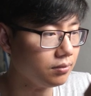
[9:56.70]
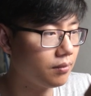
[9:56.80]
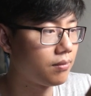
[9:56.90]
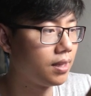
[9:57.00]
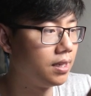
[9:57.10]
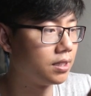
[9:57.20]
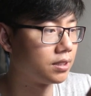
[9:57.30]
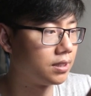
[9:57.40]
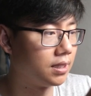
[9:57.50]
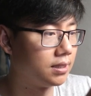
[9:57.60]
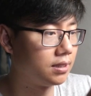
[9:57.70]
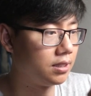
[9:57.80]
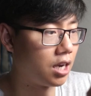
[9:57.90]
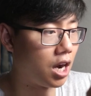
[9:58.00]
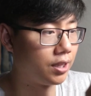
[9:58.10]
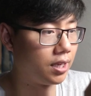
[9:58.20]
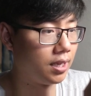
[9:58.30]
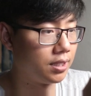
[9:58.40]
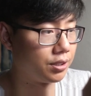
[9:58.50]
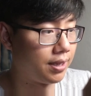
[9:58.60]
Here's the Tiana,
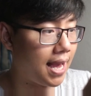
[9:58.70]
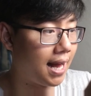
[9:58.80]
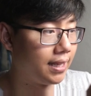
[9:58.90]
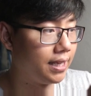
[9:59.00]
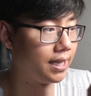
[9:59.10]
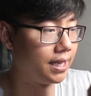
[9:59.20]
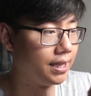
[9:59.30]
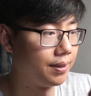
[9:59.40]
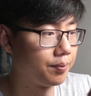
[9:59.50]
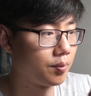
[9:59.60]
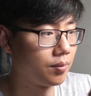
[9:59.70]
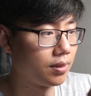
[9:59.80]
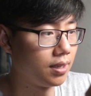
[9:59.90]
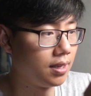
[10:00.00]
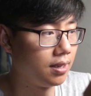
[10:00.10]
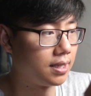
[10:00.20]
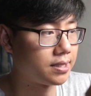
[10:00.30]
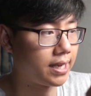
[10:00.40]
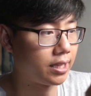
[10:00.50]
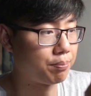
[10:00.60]
here's the Galleon. Let's look
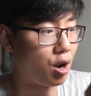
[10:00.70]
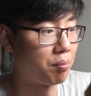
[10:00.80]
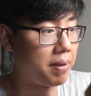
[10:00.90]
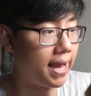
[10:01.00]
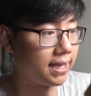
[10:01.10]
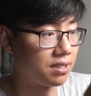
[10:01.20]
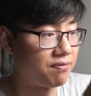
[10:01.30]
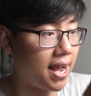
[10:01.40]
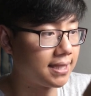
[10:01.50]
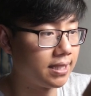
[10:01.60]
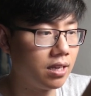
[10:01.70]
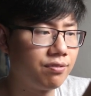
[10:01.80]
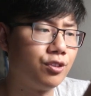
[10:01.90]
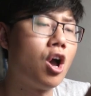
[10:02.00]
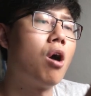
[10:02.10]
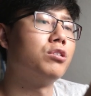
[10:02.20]
at the Peng back. Is it fast enough? No.